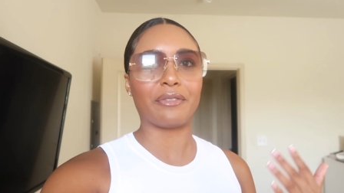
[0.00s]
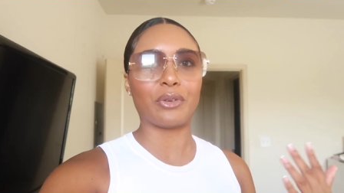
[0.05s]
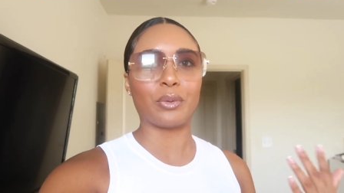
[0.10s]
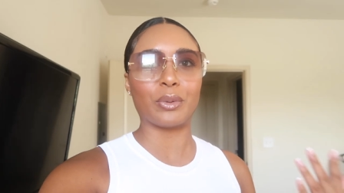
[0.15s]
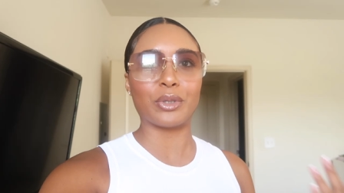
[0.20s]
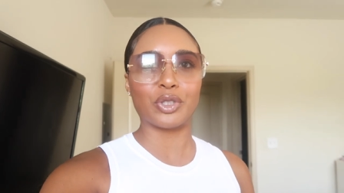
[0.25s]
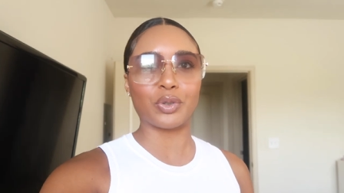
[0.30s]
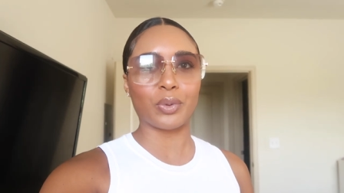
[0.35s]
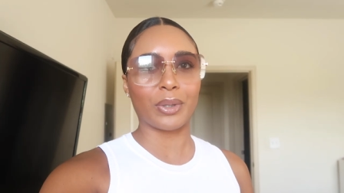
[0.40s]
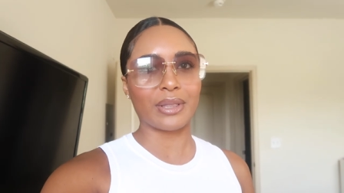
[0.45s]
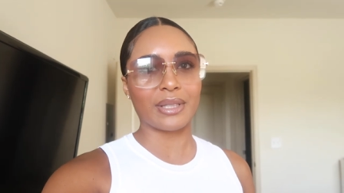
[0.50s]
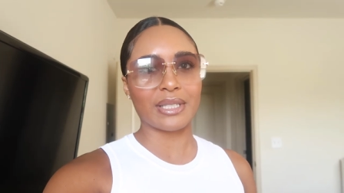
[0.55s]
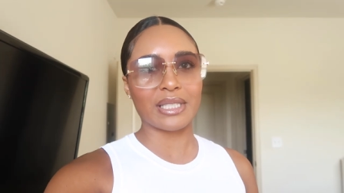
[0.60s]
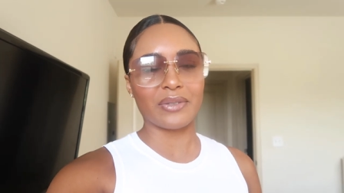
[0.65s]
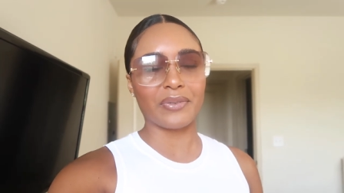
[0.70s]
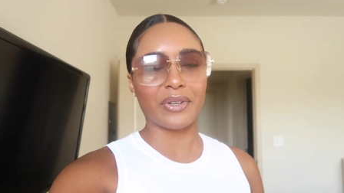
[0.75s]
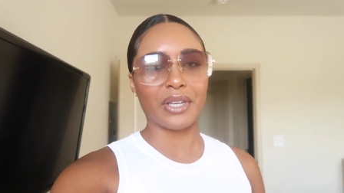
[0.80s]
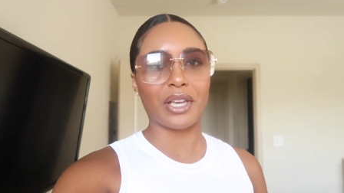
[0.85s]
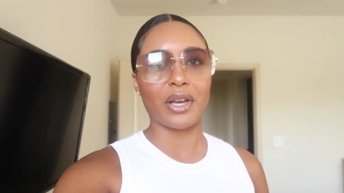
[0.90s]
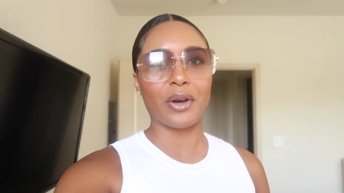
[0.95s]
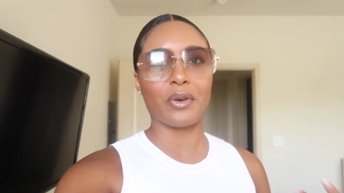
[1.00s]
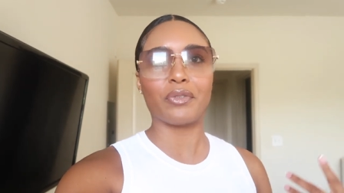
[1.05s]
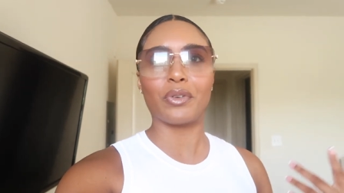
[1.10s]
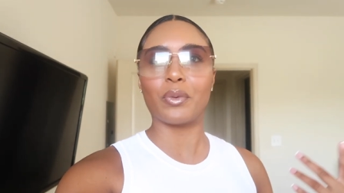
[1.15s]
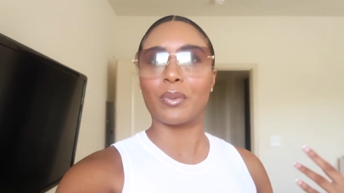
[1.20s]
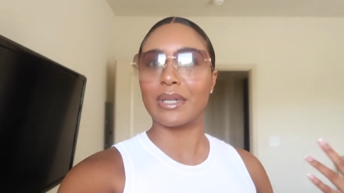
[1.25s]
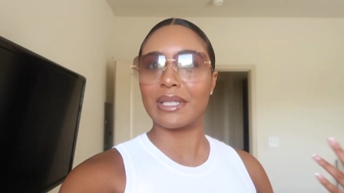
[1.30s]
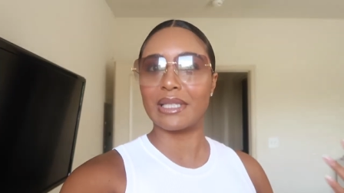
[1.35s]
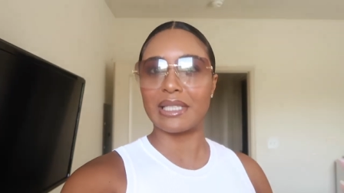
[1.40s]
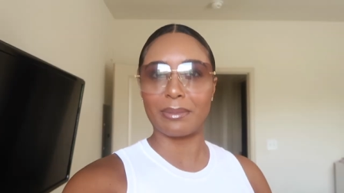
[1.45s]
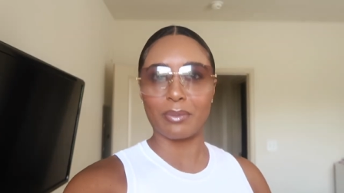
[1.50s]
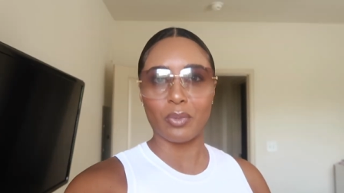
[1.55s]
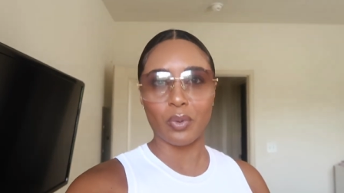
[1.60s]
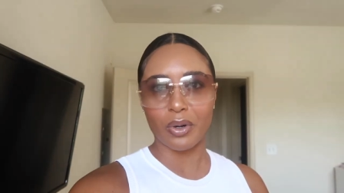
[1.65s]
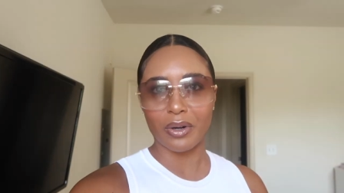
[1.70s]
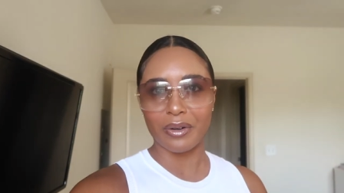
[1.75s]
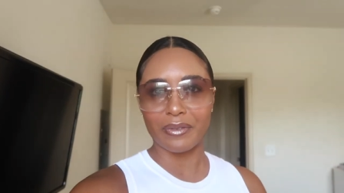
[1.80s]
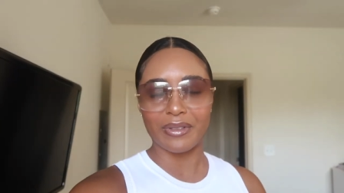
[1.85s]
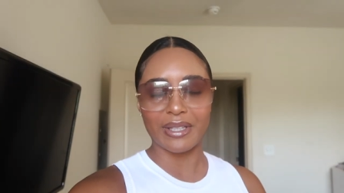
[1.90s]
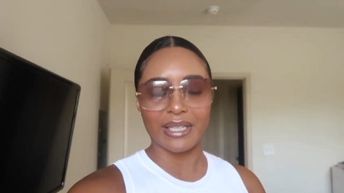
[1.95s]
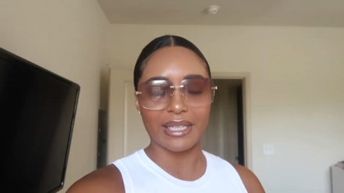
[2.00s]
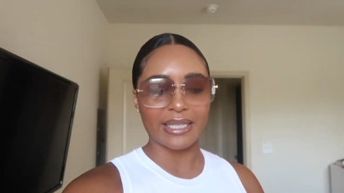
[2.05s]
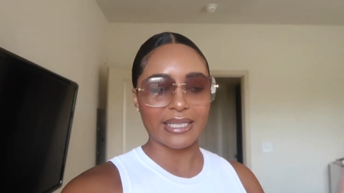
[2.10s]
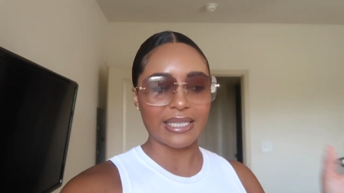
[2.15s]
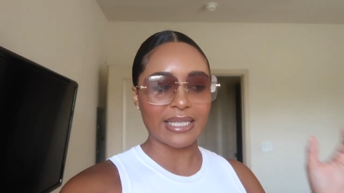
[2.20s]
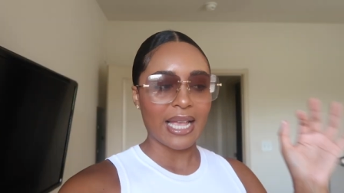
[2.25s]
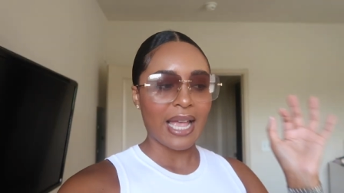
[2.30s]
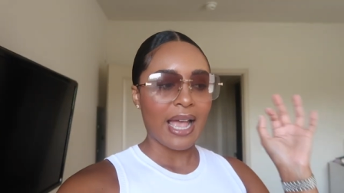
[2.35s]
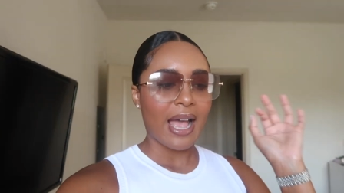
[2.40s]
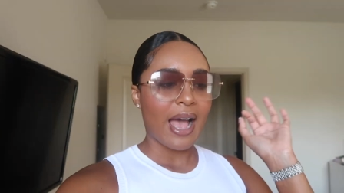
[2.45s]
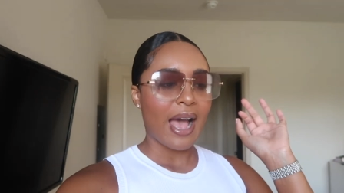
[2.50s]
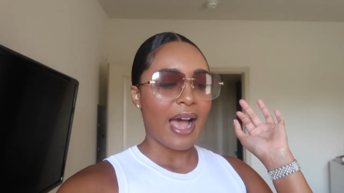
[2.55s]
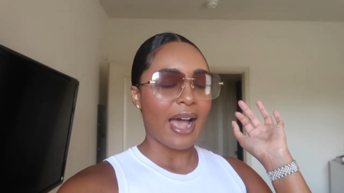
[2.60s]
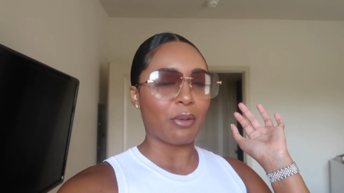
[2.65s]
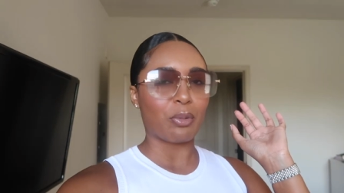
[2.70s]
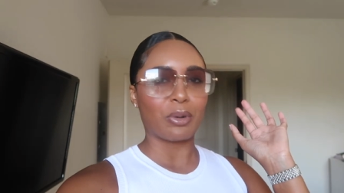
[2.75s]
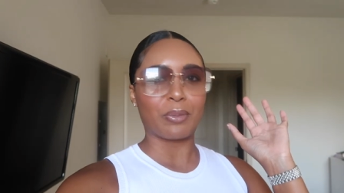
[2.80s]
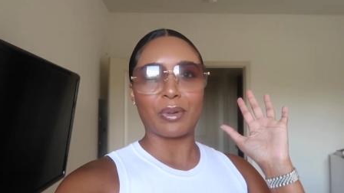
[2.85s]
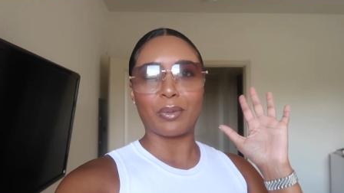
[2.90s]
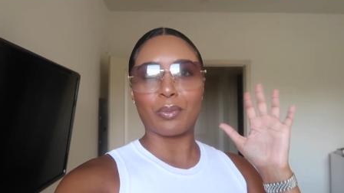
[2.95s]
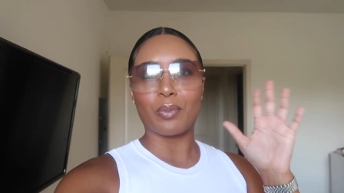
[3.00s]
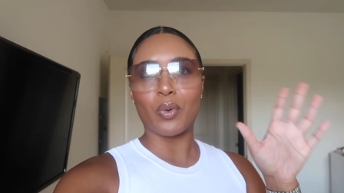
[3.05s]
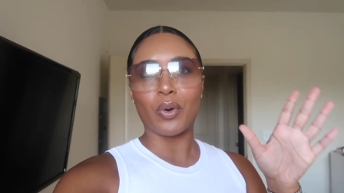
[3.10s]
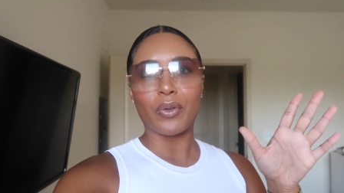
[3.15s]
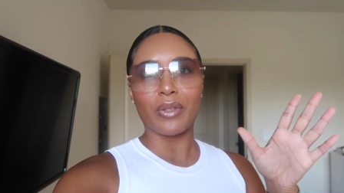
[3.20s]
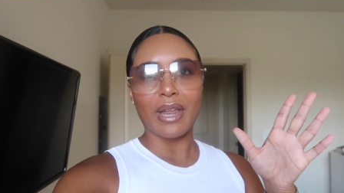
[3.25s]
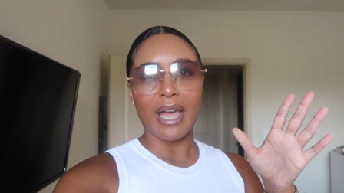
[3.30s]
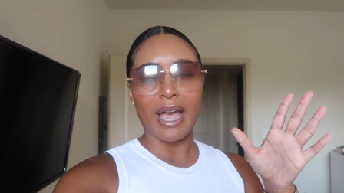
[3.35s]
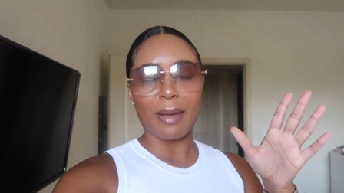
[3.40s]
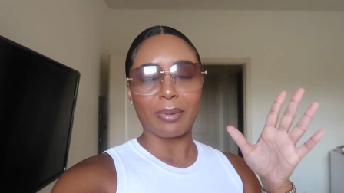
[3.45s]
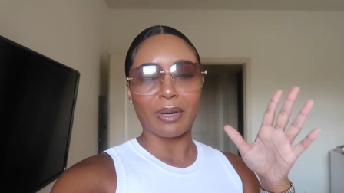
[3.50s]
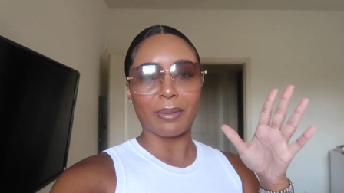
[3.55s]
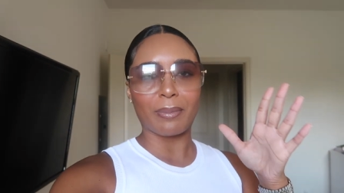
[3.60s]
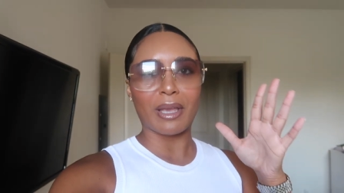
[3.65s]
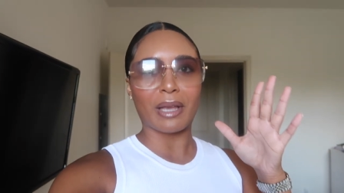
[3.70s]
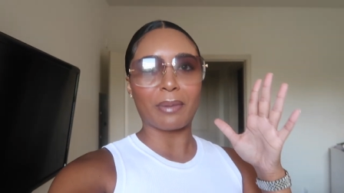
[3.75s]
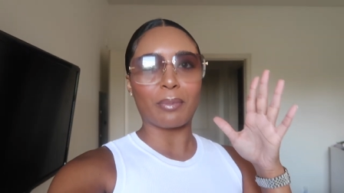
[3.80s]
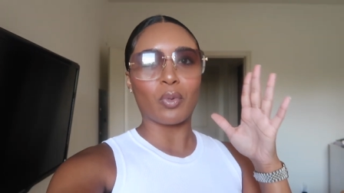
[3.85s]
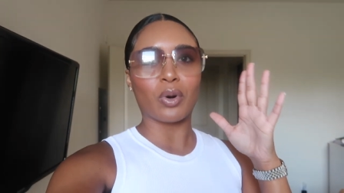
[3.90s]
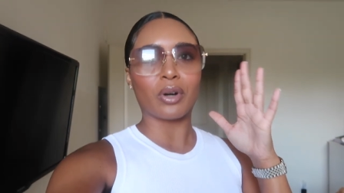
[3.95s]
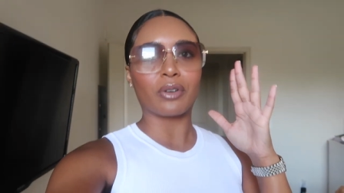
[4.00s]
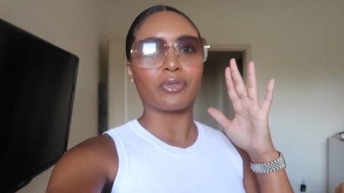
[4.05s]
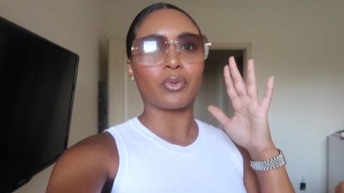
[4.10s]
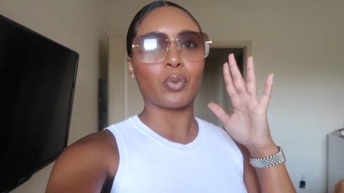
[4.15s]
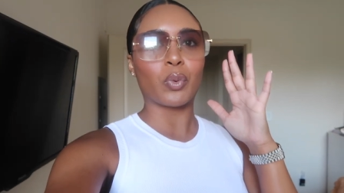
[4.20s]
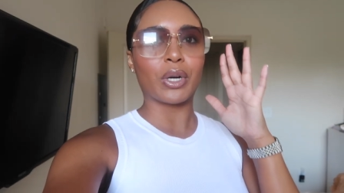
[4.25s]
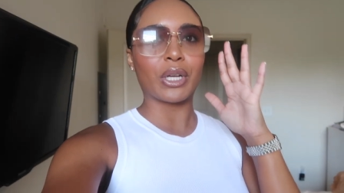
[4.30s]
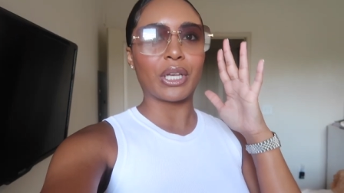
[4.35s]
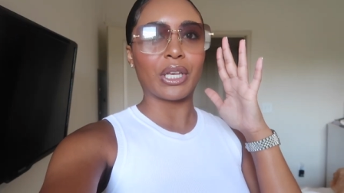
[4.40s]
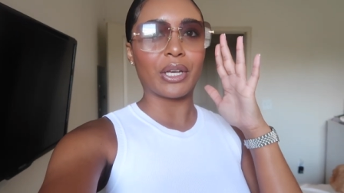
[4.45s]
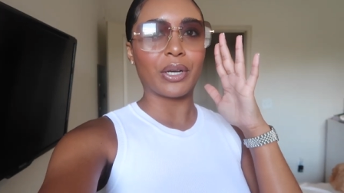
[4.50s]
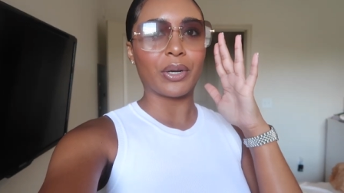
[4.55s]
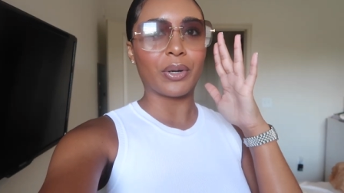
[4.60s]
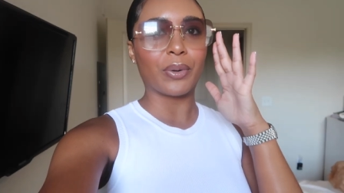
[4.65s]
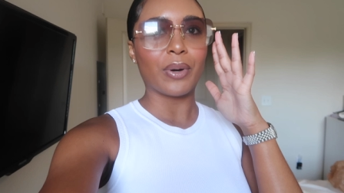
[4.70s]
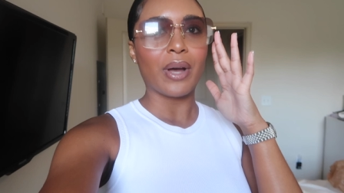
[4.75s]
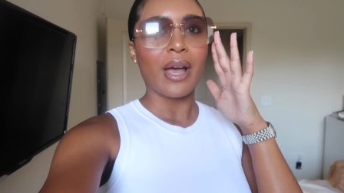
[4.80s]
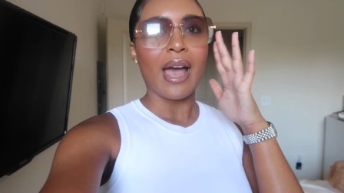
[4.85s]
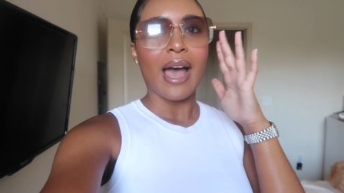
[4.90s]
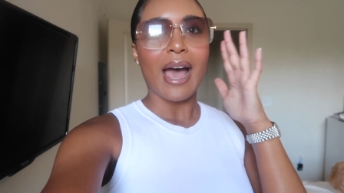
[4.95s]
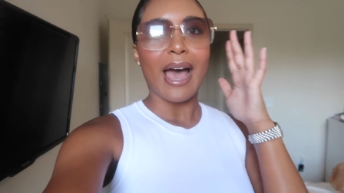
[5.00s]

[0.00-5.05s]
If you enjoyed this video, if you wanna see more of these, I would be more than happy to make more for you.